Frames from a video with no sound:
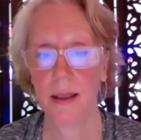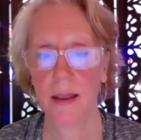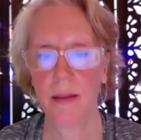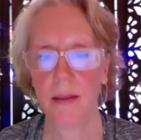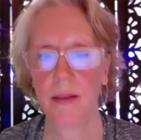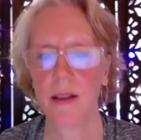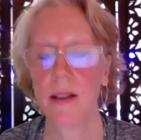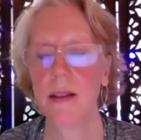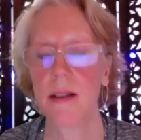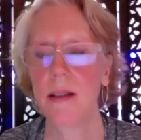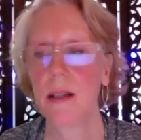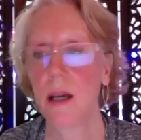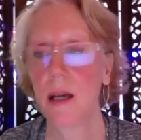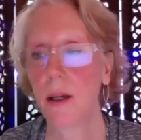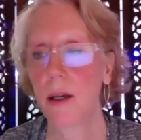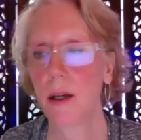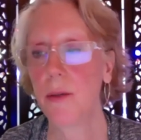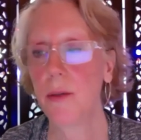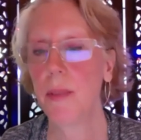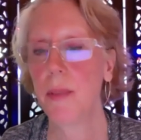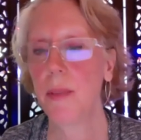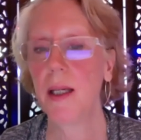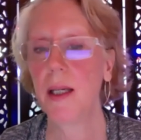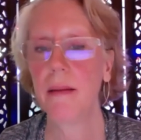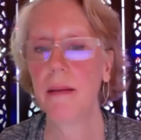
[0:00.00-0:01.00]
the sun
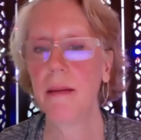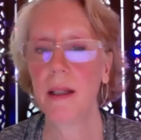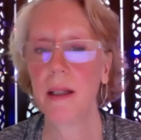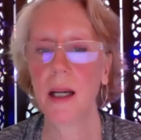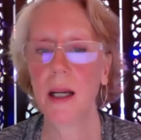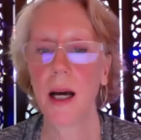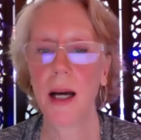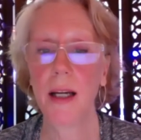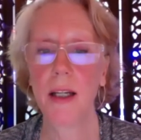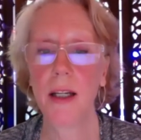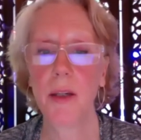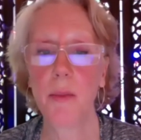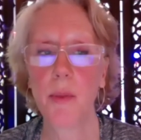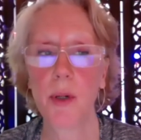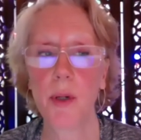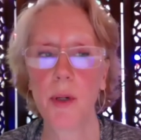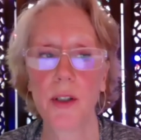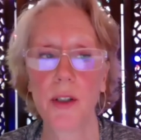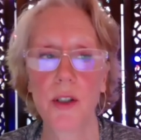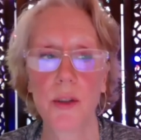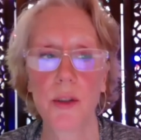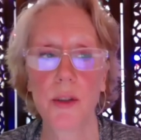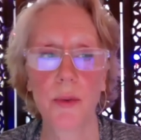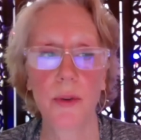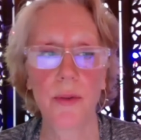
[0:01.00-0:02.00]
being the guiding
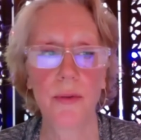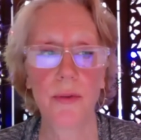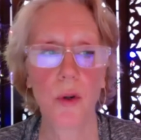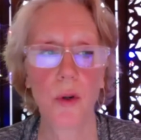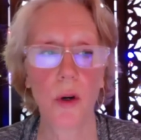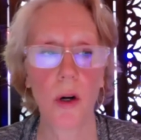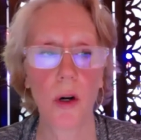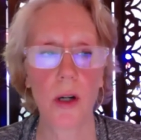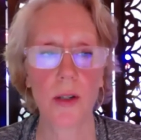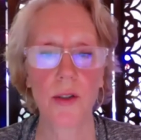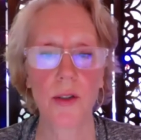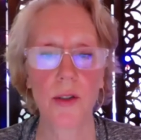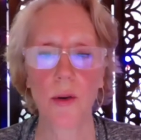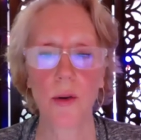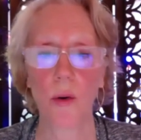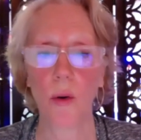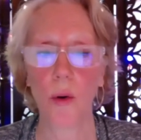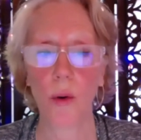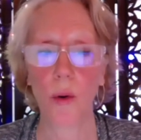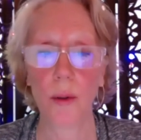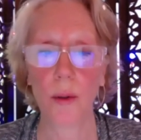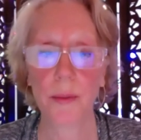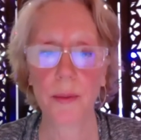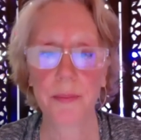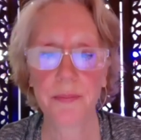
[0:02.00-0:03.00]
principle for our
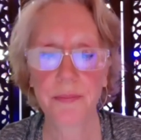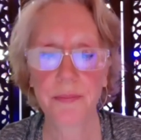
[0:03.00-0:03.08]
soul.